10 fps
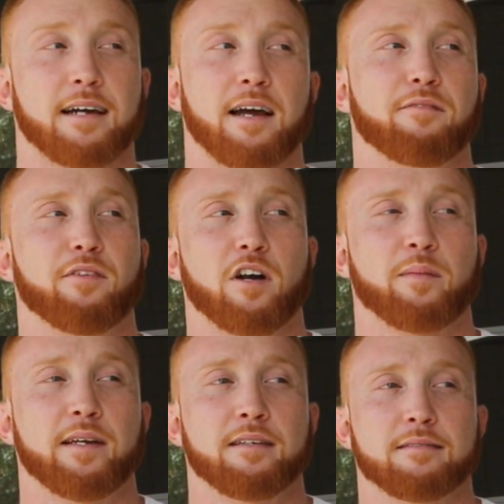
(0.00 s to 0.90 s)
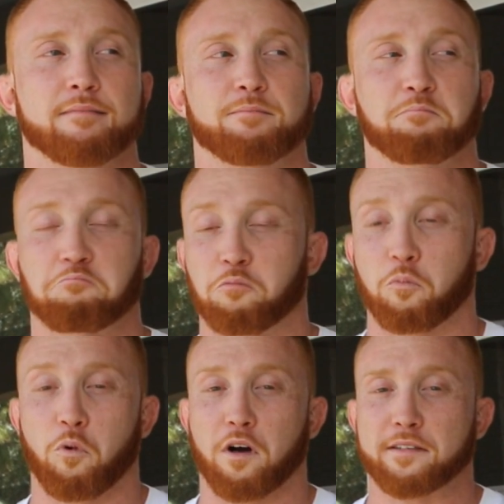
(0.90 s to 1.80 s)
Guy in front of me
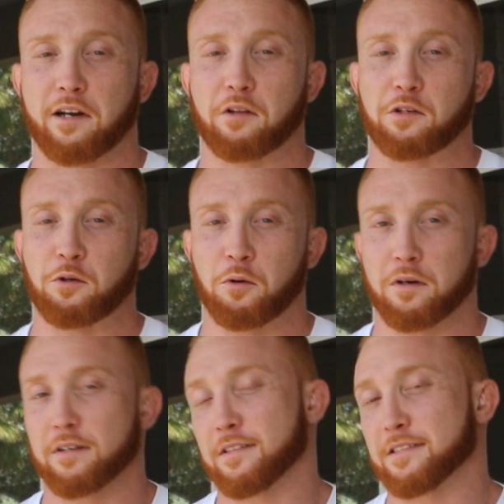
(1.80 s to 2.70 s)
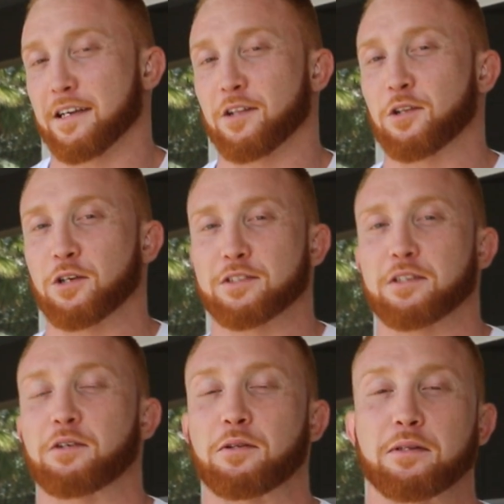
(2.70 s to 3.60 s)
walked out of the door. The teller looked a
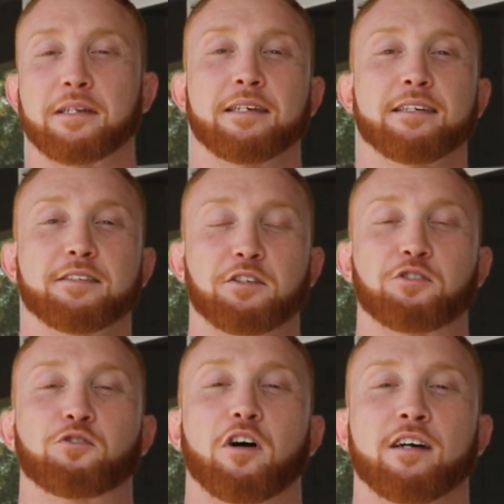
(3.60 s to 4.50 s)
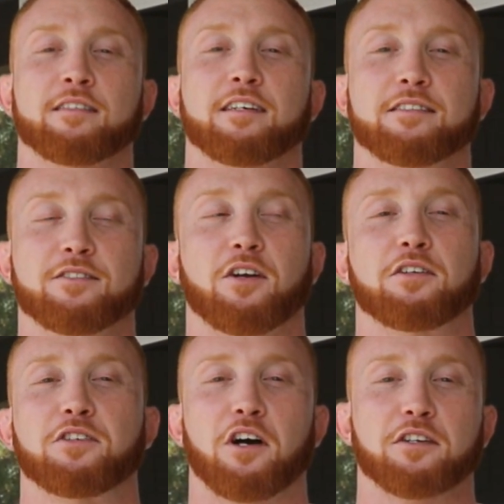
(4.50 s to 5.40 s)
little distraught, and I
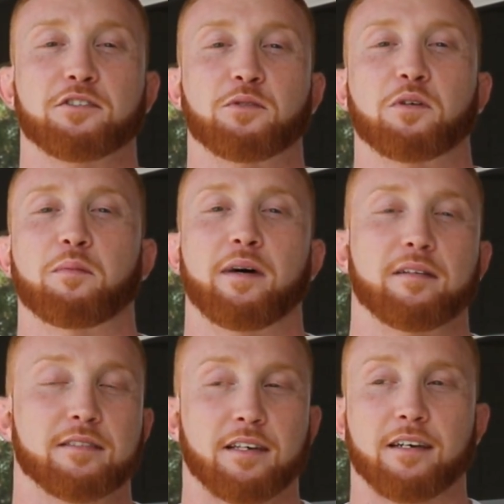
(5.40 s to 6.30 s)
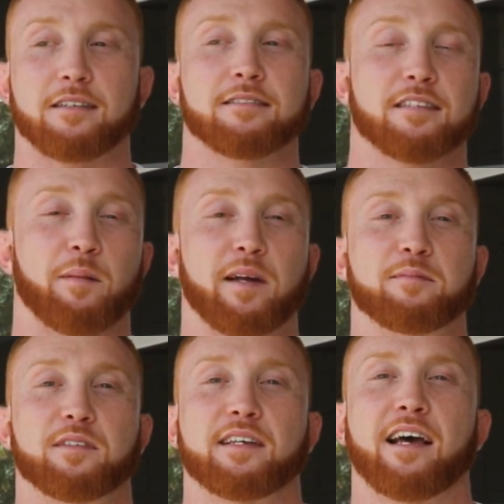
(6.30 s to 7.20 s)
started talking to her about coming
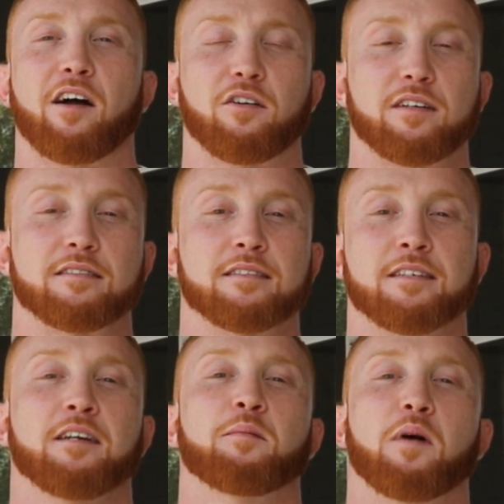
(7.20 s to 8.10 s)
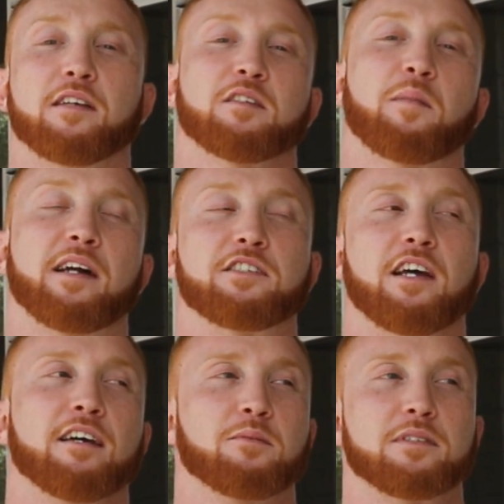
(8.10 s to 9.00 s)
up to the counter and depositing my
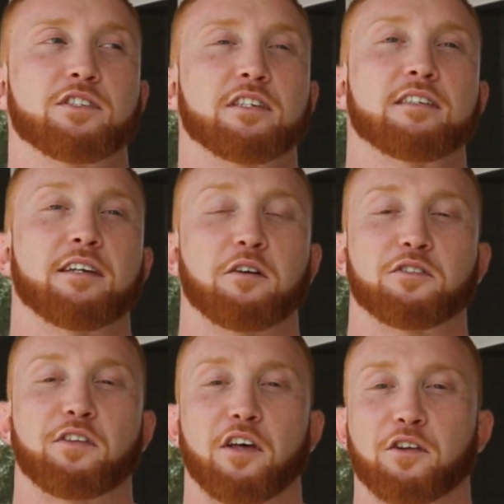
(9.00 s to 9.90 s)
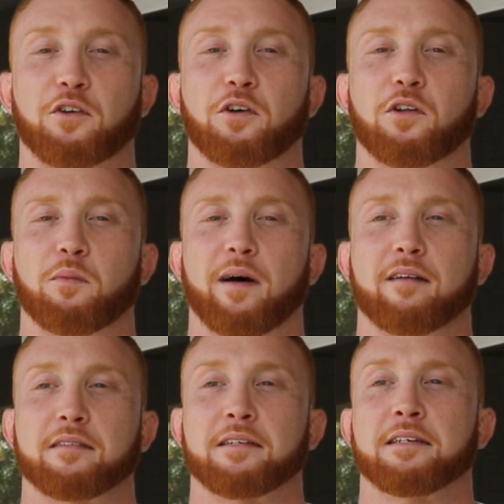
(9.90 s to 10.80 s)
check when she yelled to the other girl about